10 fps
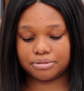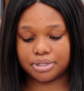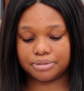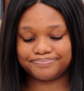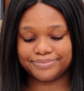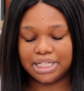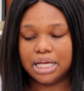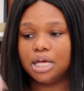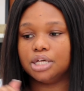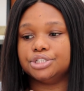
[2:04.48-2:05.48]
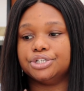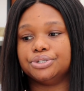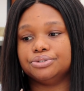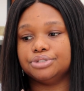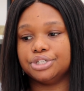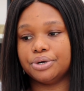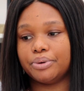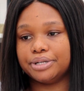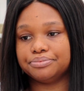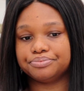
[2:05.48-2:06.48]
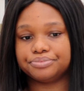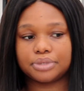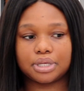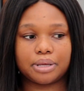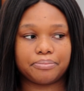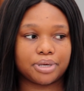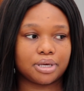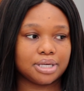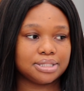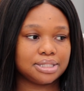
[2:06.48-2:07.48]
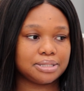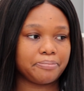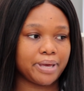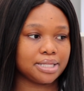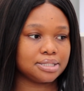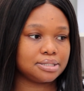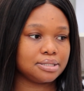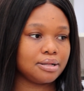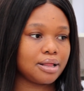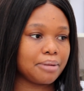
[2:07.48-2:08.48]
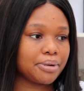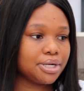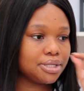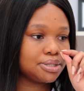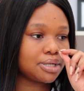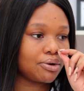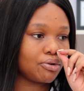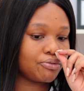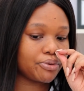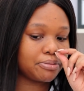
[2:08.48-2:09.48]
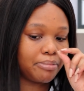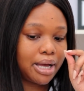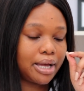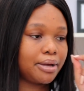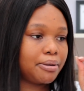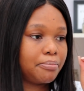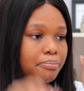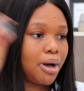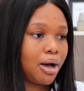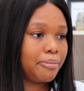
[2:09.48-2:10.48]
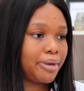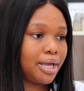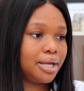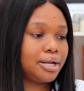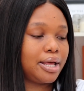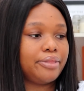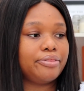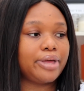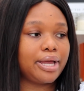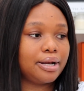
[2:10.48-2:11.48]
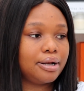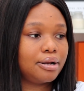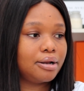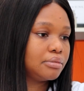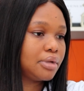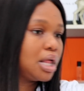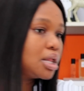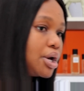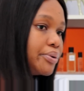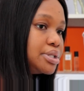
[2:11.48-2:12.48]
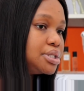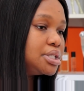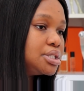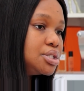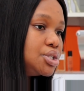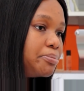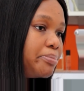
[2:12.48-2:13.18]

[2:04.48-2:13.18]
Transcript: now. No, you know what? Because it's a pencil, I'm gonna start off with my pomade and then I'll go into this new